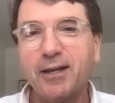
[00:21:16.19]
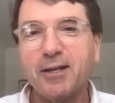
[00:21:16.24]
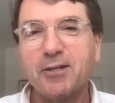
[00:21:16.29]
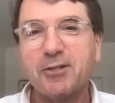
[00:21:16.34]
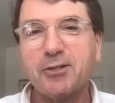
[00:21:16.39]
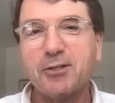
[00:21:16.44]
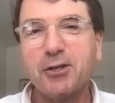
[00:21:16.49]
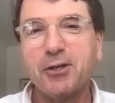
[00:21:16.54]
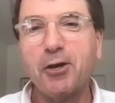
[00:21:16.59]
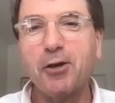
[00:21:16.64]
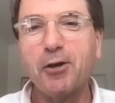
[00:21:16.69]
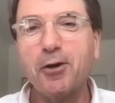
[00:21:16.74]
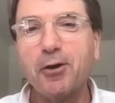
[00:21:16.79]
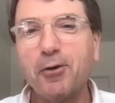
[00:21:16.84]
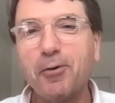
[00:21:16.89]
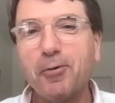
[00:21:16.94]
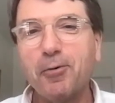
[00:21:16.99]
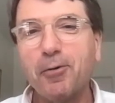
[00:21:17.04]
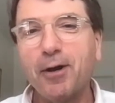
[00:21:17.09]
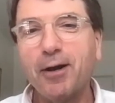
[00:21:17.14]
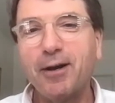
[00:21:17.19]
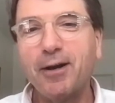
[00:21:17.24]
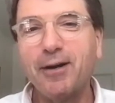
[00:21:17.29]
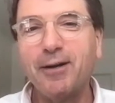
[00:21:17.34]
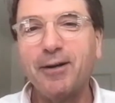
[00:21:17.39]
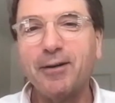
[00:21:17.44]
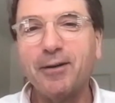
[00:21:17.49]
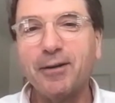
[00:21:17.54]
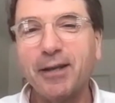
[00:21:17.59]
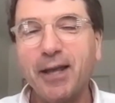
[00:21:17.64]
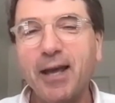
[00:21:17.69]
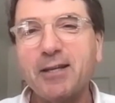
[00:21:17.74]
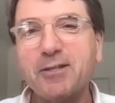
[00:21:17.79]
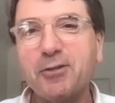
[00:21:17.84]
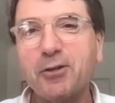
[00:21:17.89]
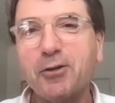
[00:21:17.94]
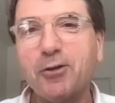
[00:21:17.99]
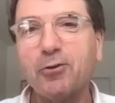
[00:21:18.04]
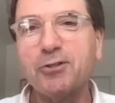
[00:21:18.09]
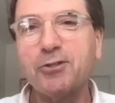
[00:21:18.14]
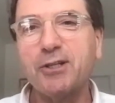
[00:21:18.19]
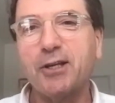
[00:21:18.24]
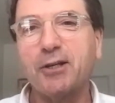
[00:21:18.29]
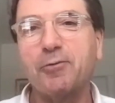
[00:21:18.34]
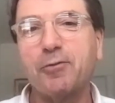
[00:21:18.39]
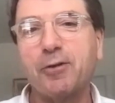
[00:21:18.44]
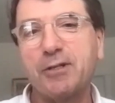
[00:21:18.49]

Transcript: So yes, the call center